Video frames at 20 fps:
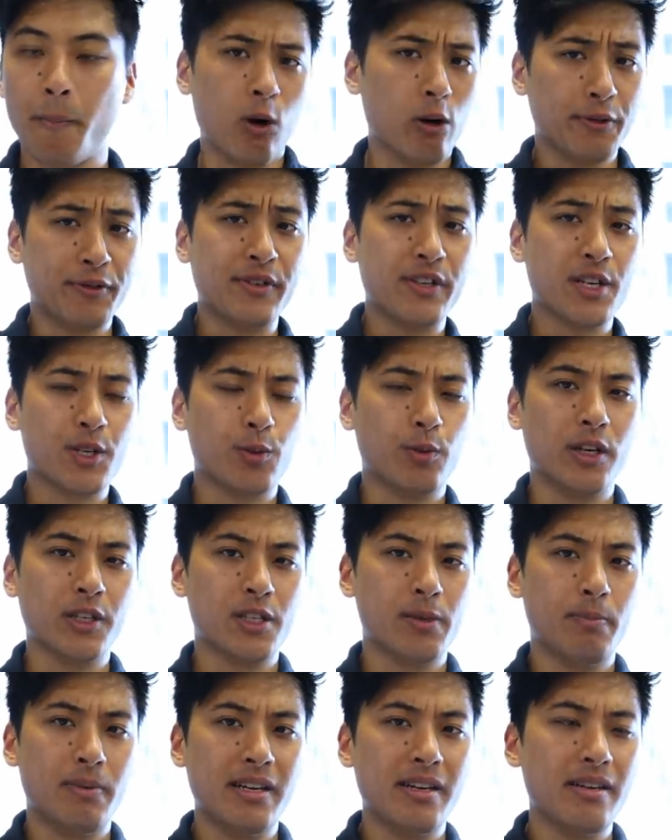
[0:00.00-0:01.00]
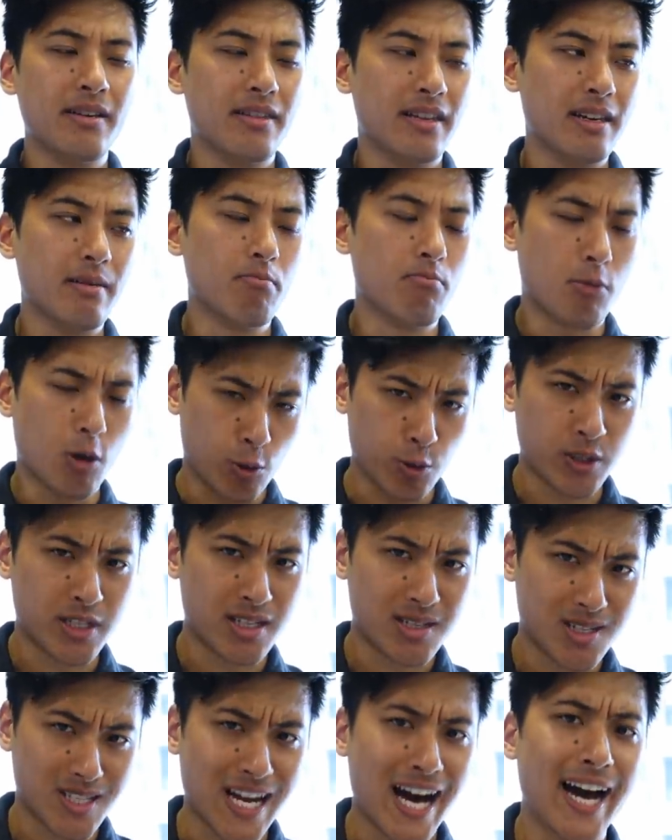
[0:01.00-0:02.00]
Or if you just want to be the
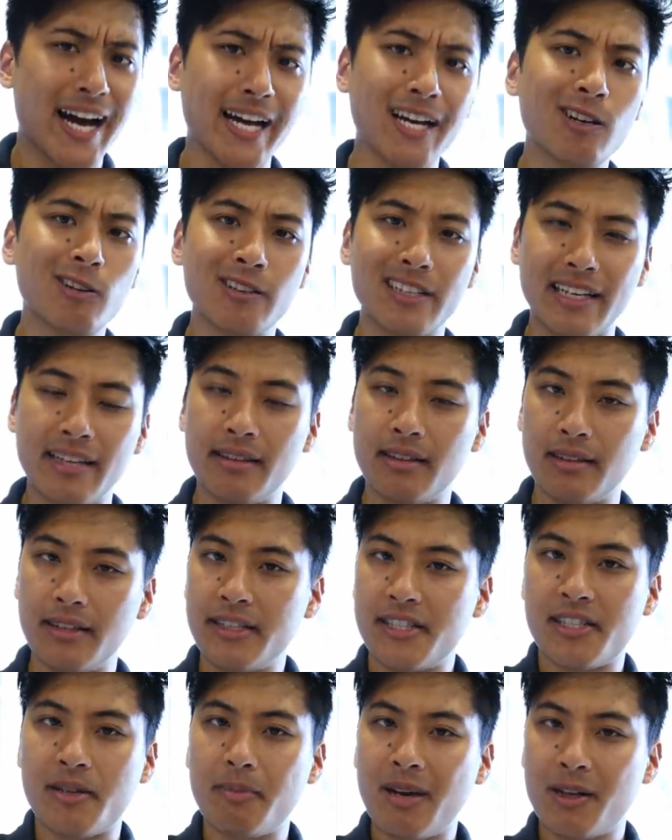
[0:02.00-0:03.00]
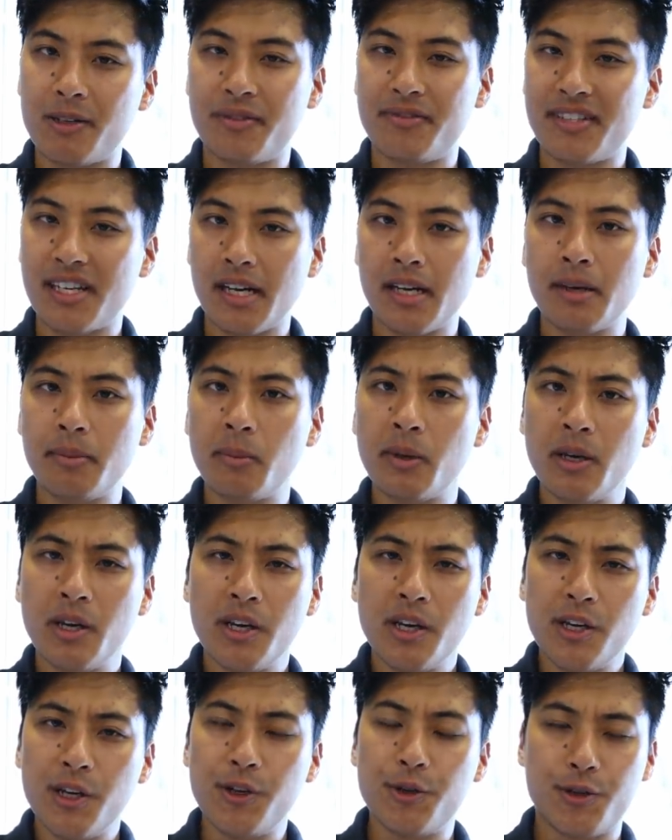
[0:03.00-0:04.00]
most tired in the least amount of time,
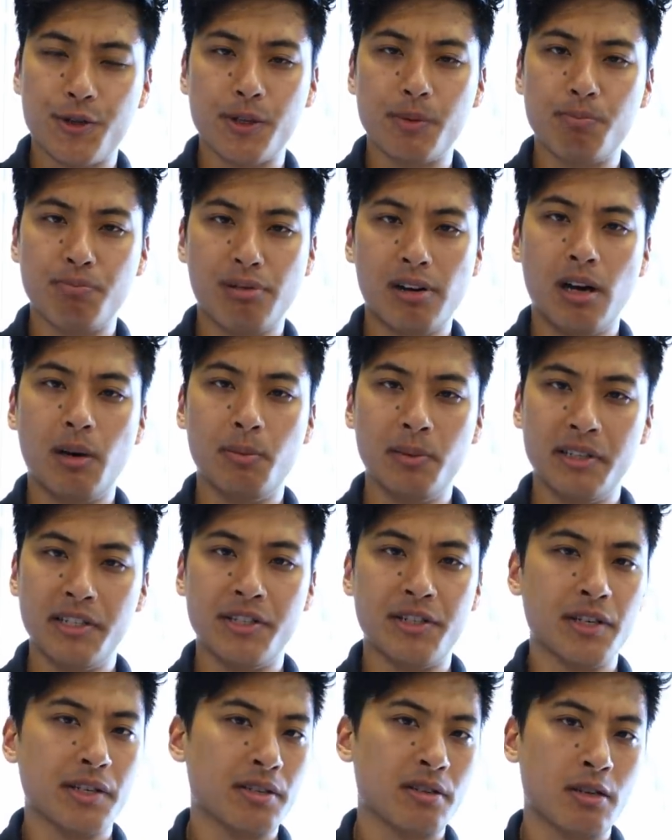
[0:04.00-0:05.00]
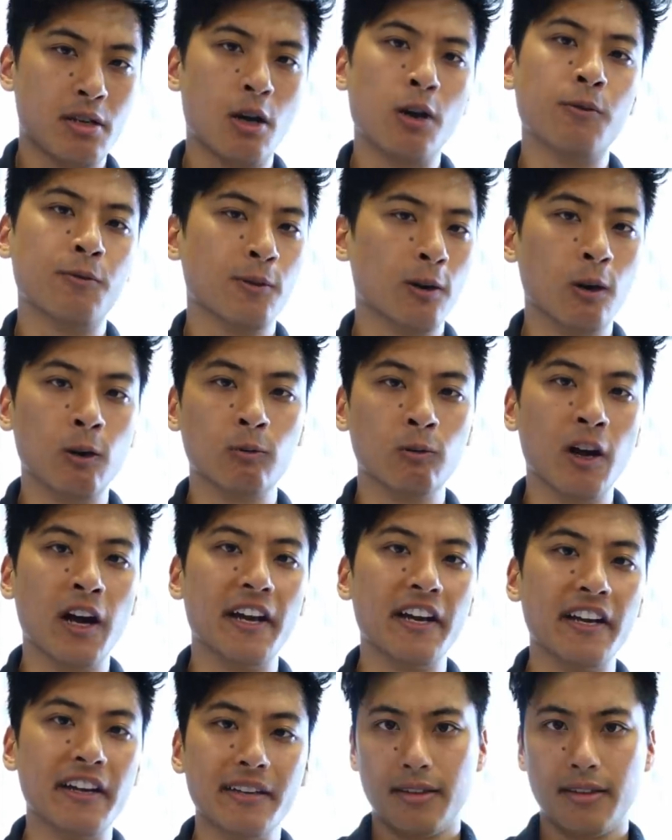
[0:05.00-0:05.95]
you should probably just go for a run.